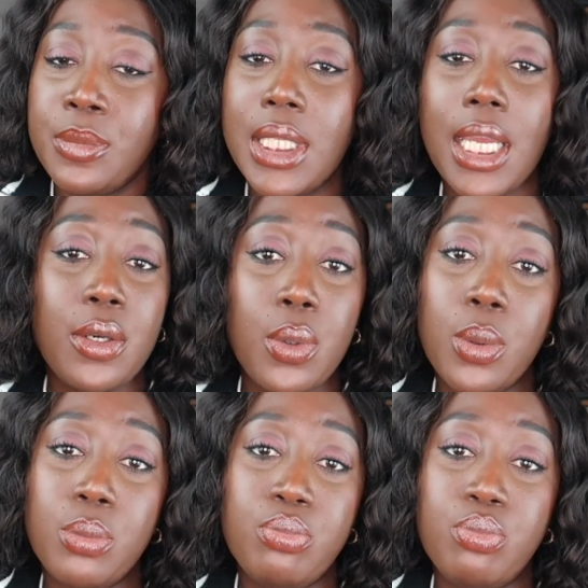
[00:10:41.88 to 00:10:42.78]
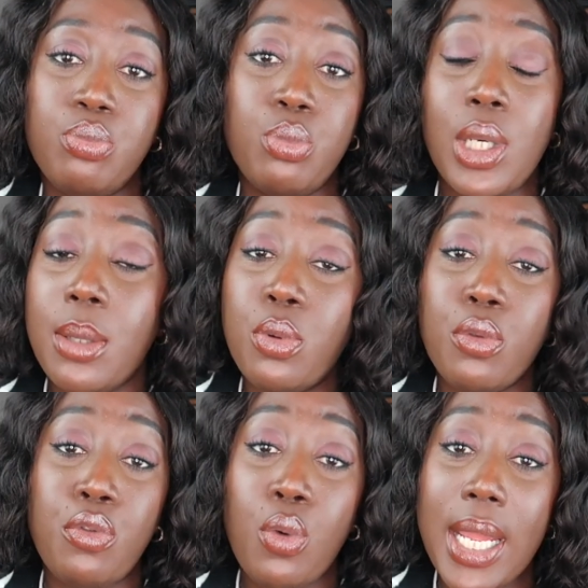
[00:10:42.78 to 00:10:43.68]
there are no
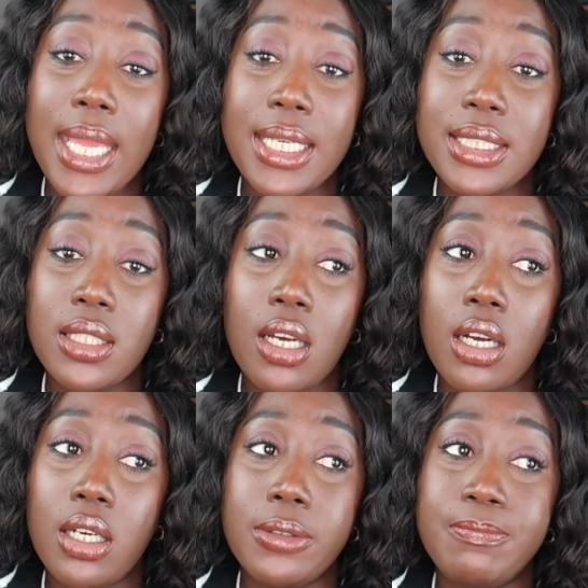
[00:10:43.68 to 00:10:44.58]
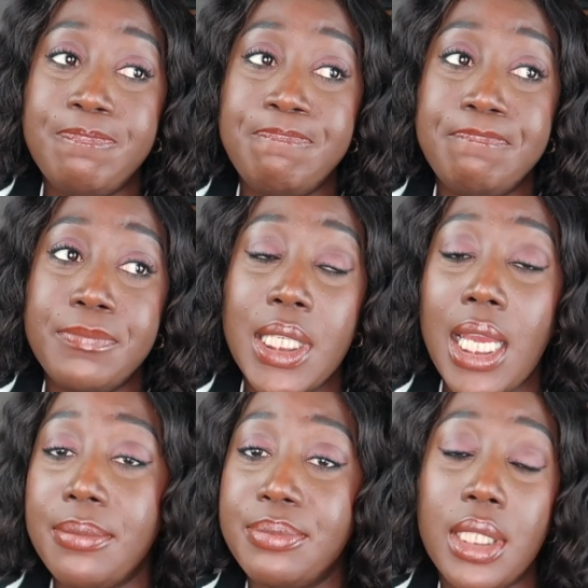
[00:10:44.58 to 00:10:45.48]
bulletproof ways uh
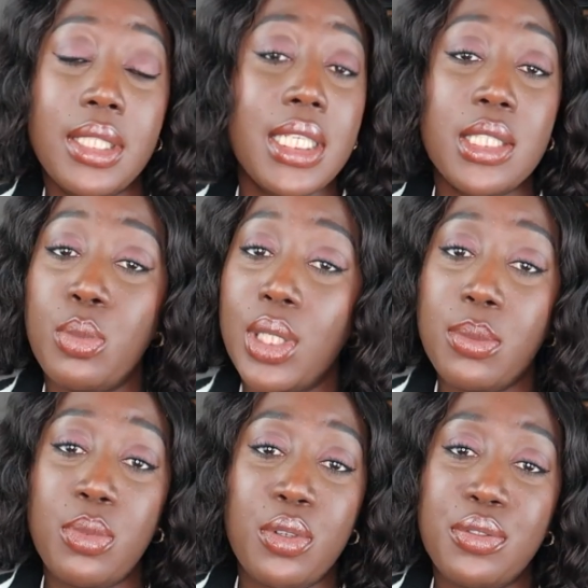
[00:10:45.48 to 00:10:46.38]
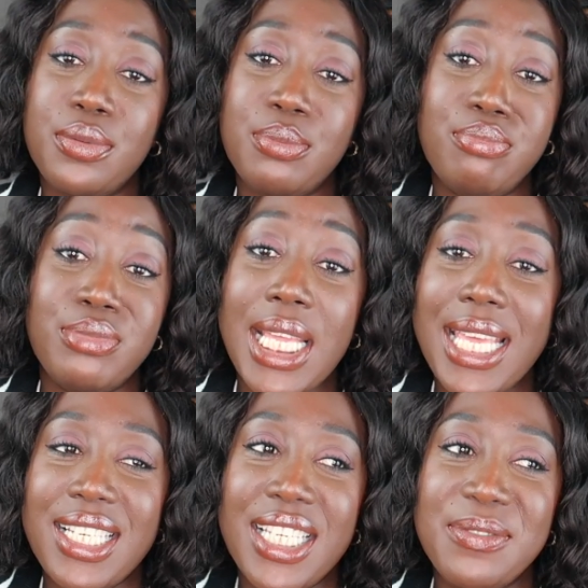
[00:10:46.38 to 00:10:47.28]
yeah nothing is bulletproof
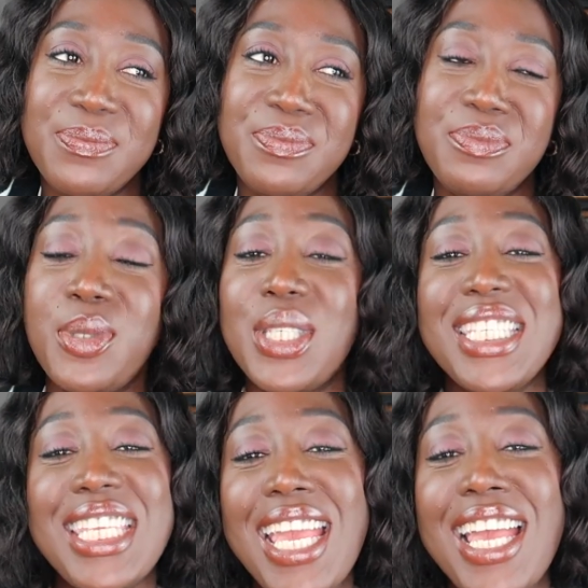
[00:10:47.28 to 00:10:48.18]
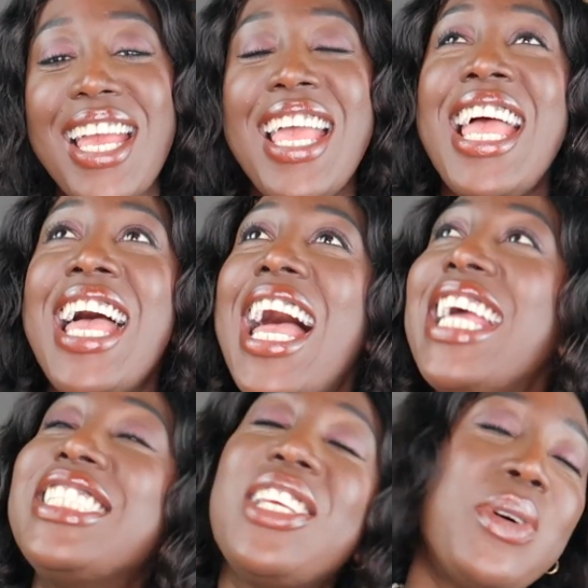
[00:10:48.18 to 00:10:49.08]
sadly but yeah
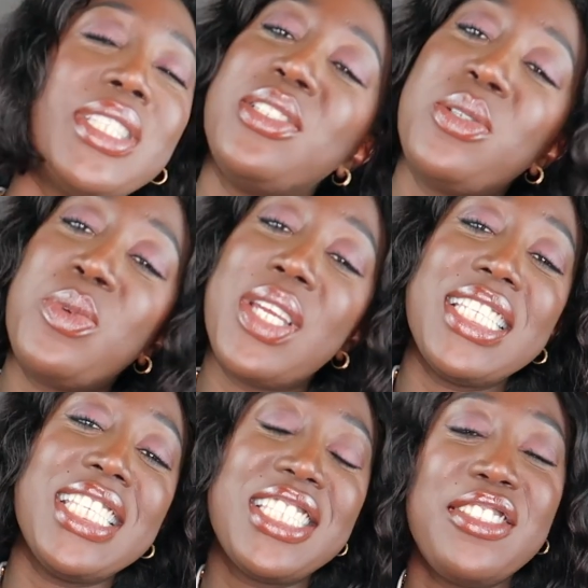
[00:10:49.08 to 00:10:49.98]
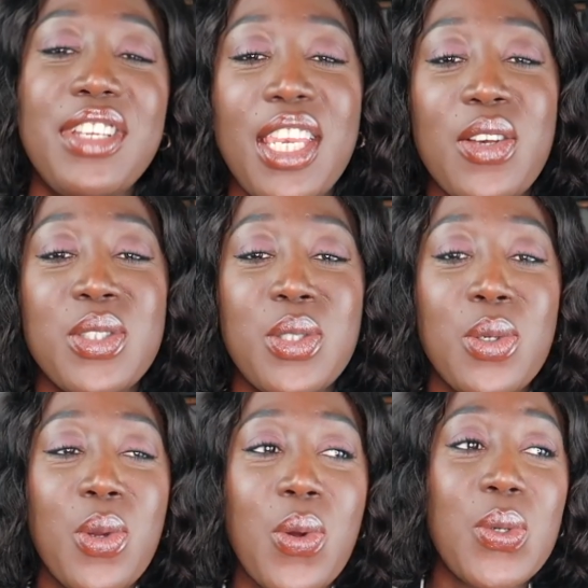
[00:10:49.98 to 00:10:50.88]
I still wanted to bring these videos to
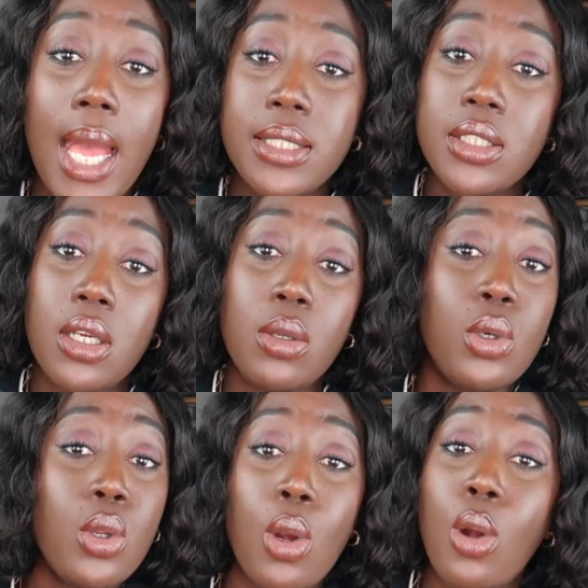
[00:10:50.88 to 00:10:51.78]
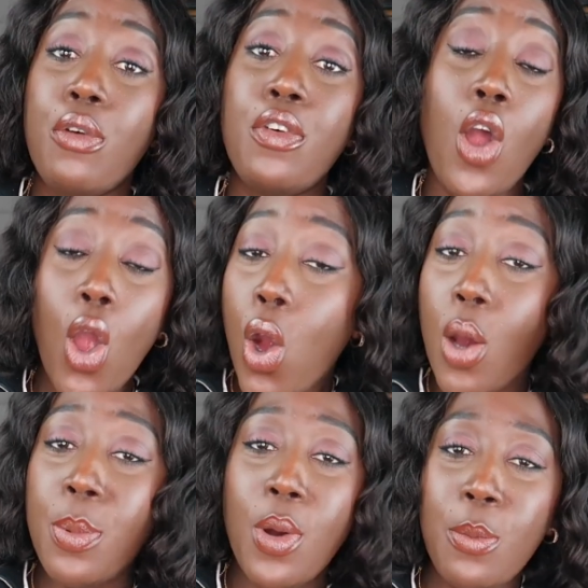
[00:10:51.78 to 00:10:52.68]
you girls as a lure of
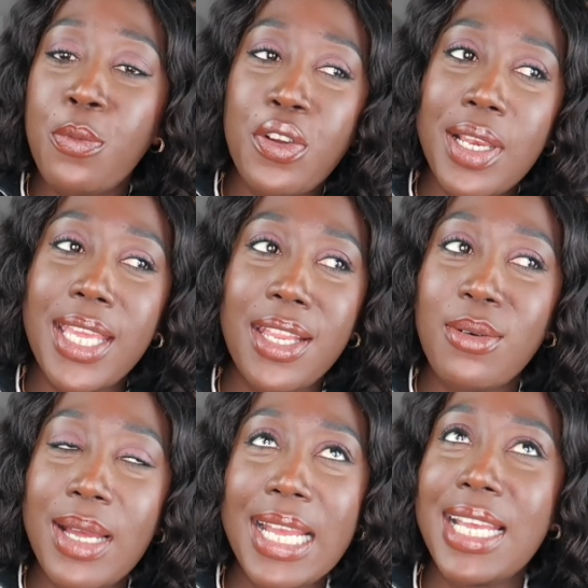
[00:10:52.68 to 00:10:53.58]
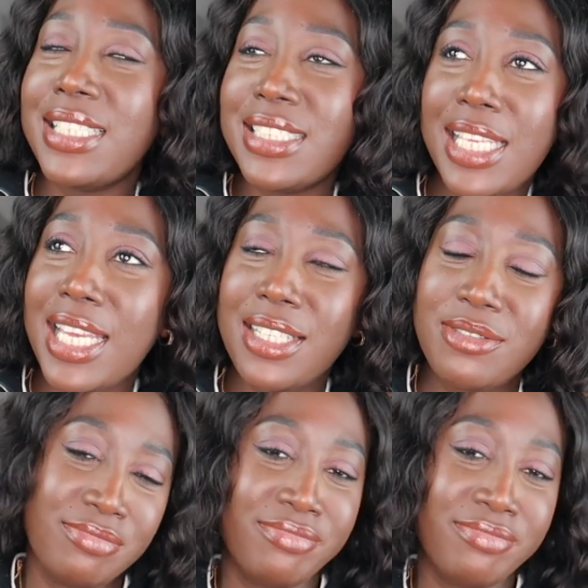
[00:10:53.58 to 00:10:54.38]
hope, hopefully, right? And say,